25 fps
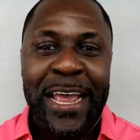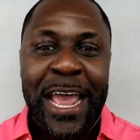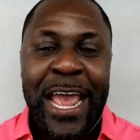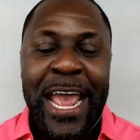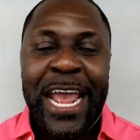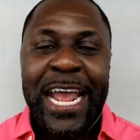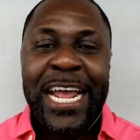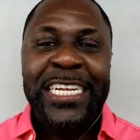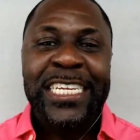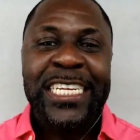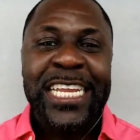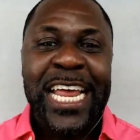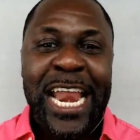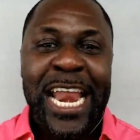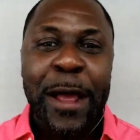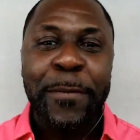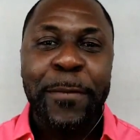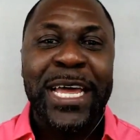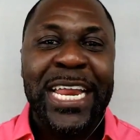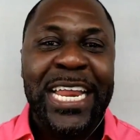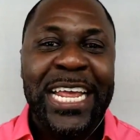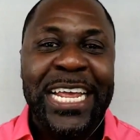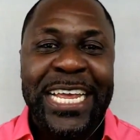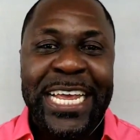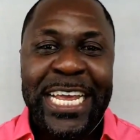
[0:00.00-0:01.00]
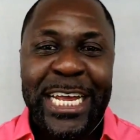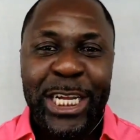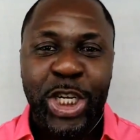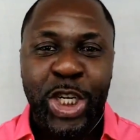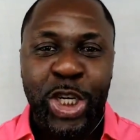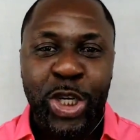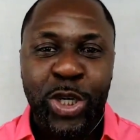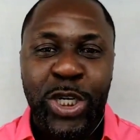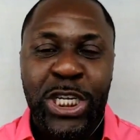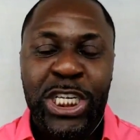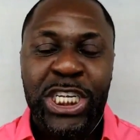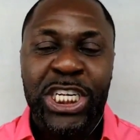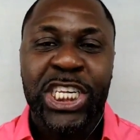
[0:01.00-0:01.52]
is that I'm going to get you
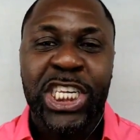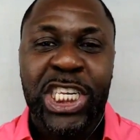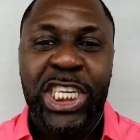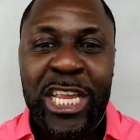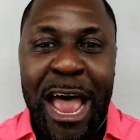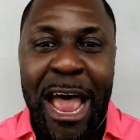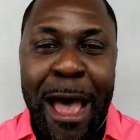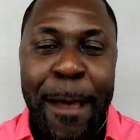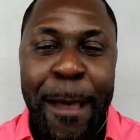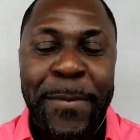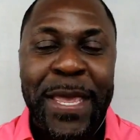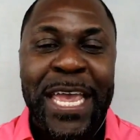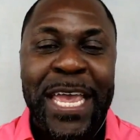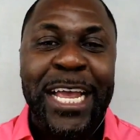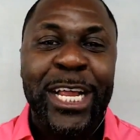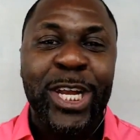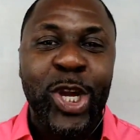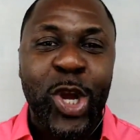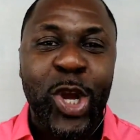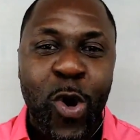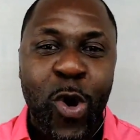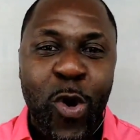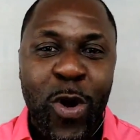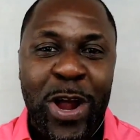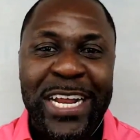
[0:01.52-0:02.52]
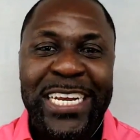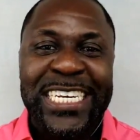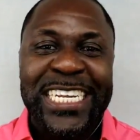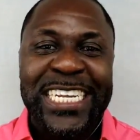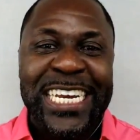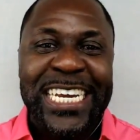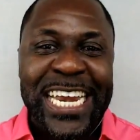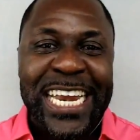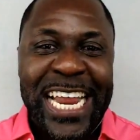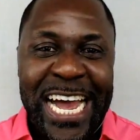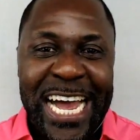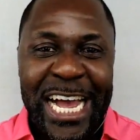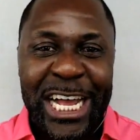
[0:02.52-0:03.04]
to stop ignoring the
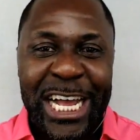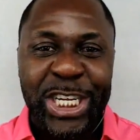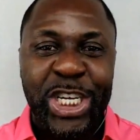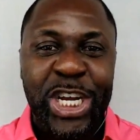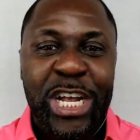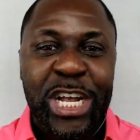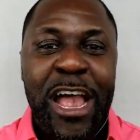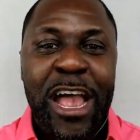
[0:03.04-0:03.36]
nudge.